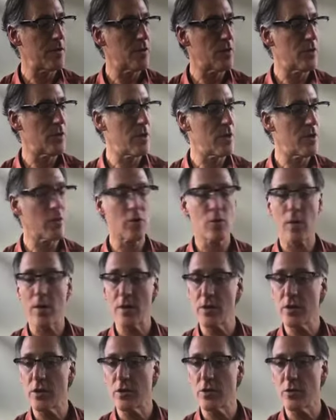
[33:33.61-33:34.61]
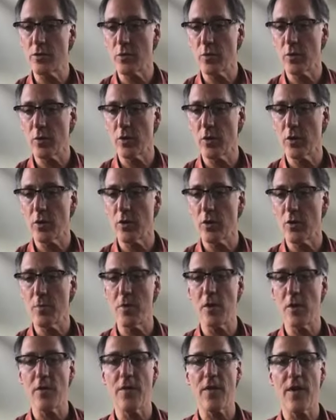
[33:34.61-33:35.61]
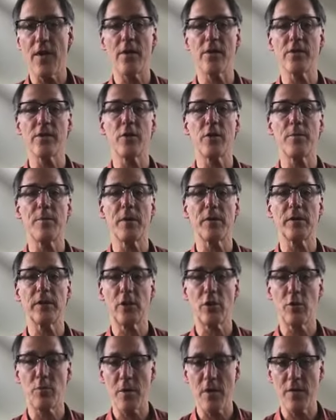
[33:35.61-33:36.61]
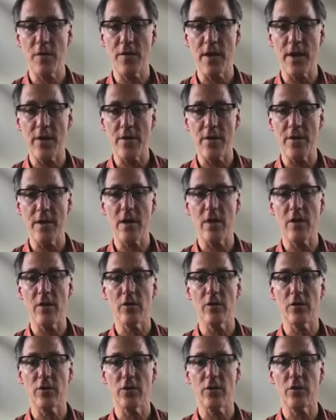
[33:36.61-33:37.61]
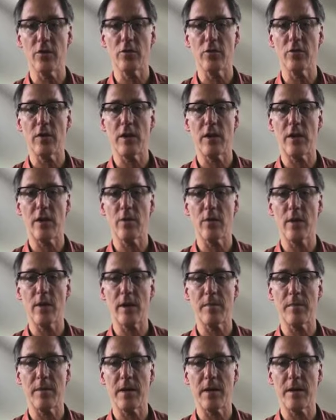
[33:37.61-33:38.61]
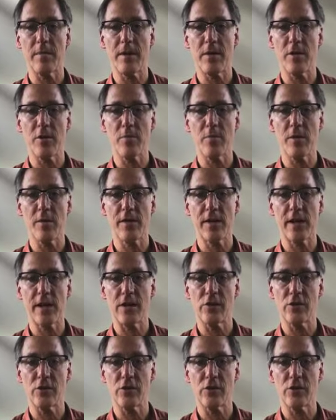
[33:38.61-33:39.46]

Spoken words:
So the other questions were humidifier. Is there a built-in humidifier in there, or how do you recommend about humidification?